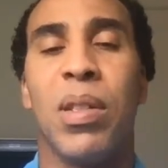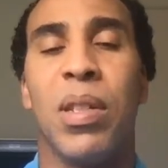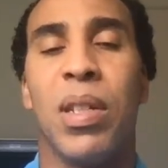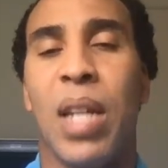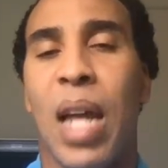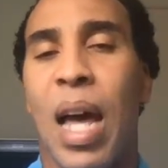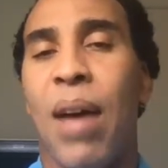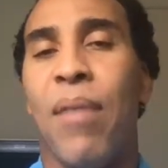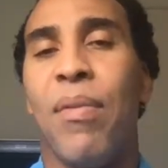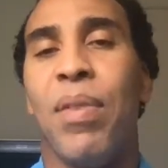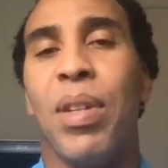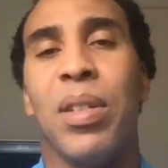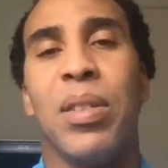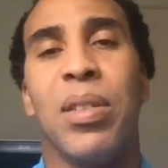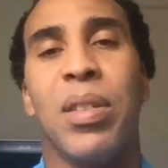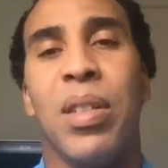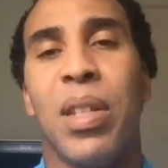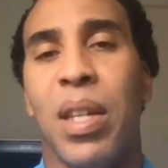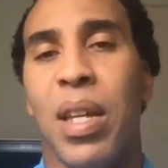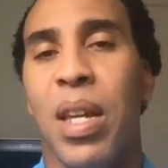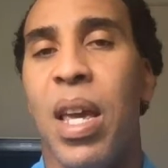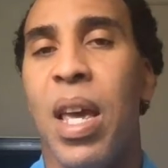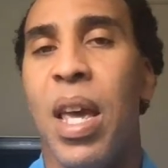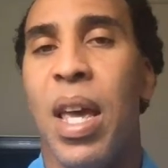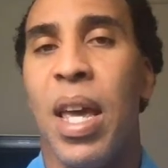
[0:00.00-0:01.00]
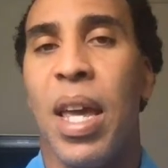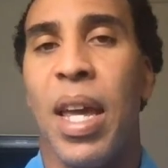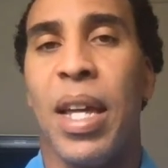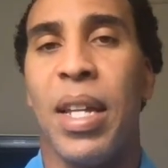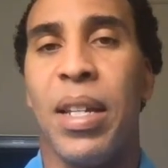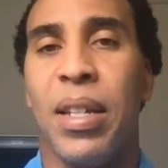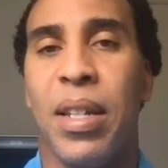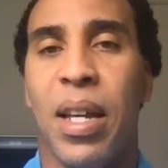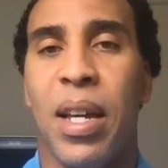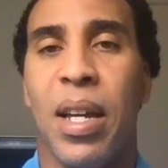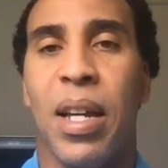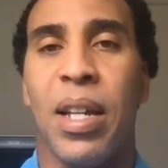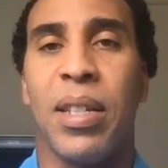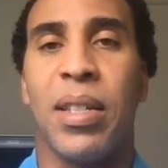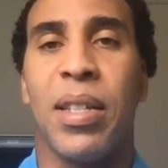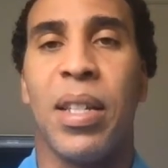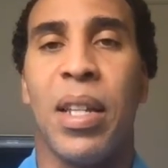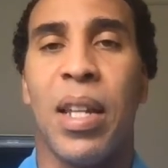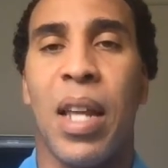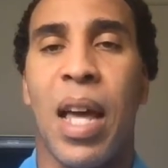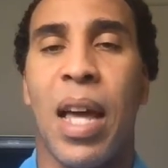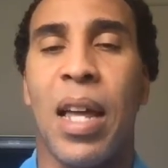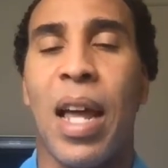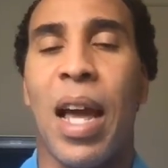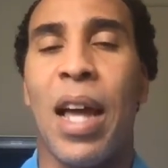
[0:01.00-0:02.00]
And obviously it does.
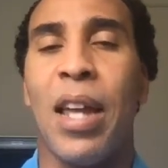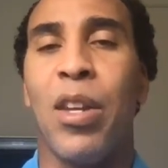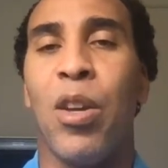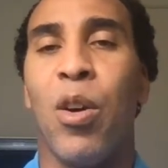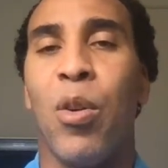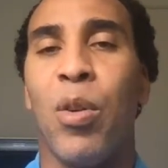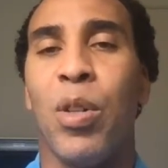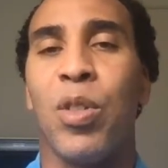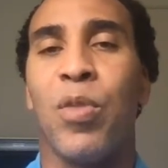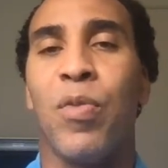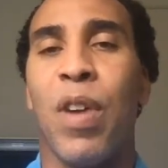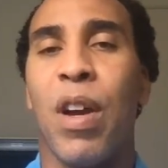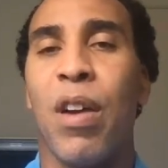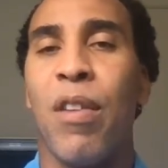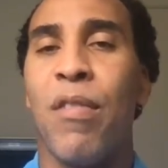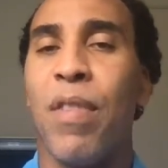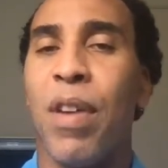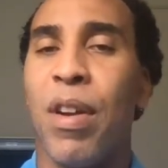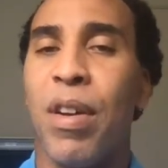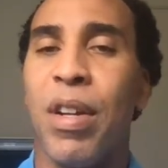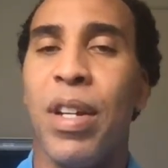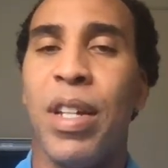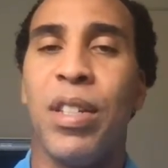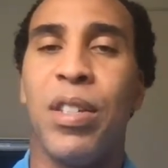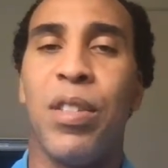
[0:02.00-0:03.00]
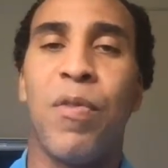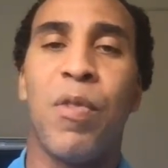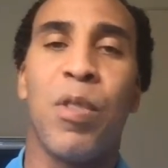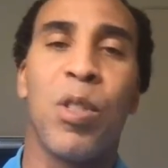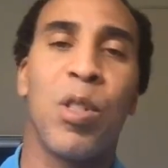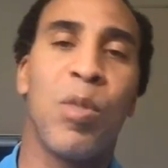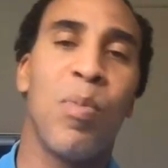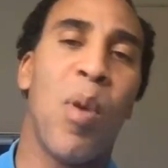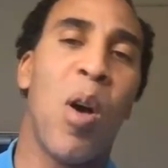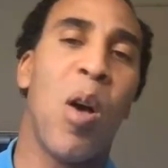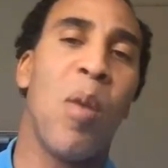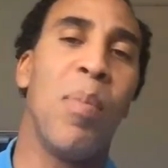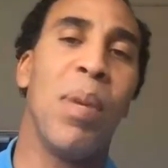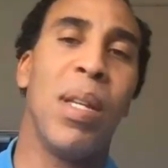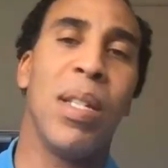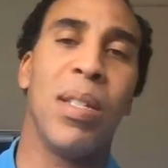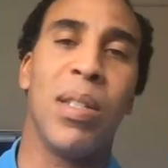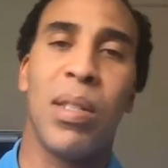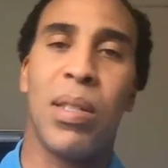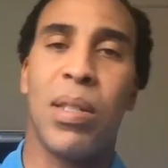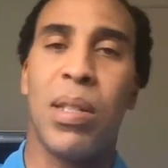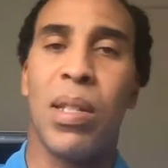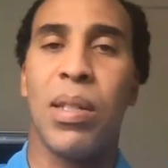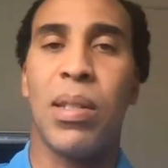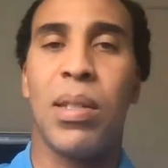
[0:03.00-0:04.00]
And I, I know it's very, very easy for small
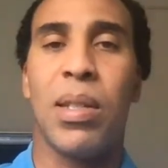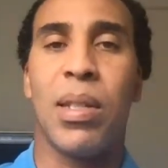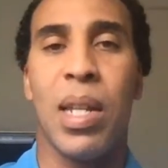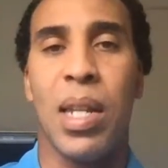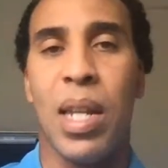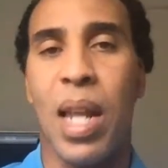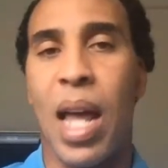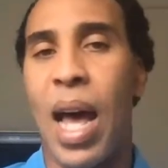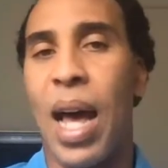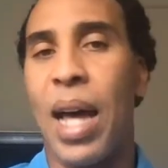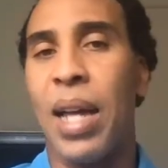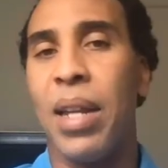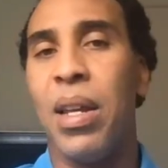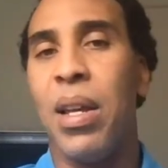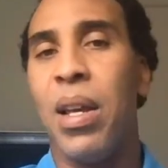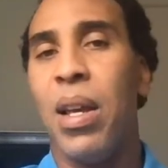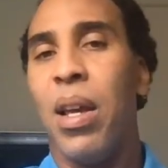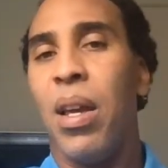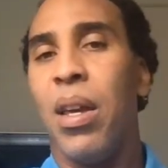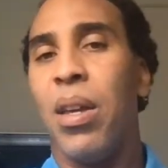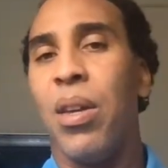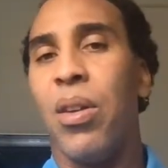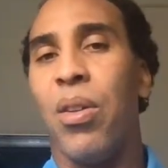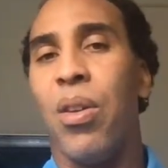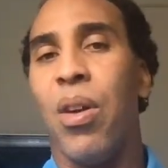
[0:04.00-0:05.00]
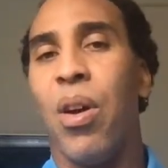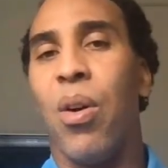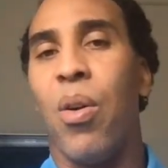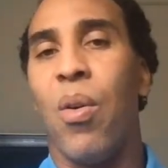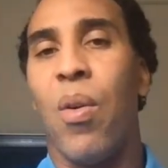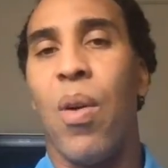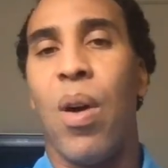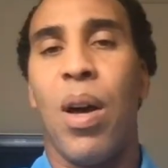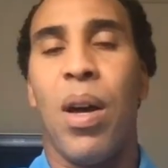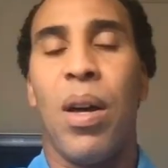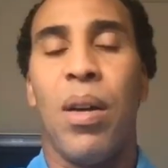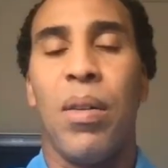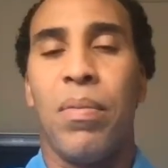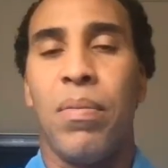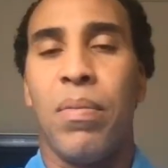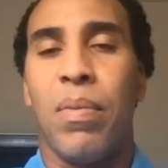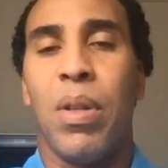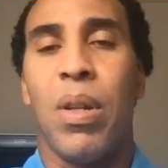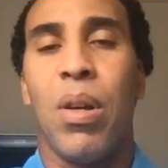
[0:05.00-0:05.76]
businesses to not, you know, uh, you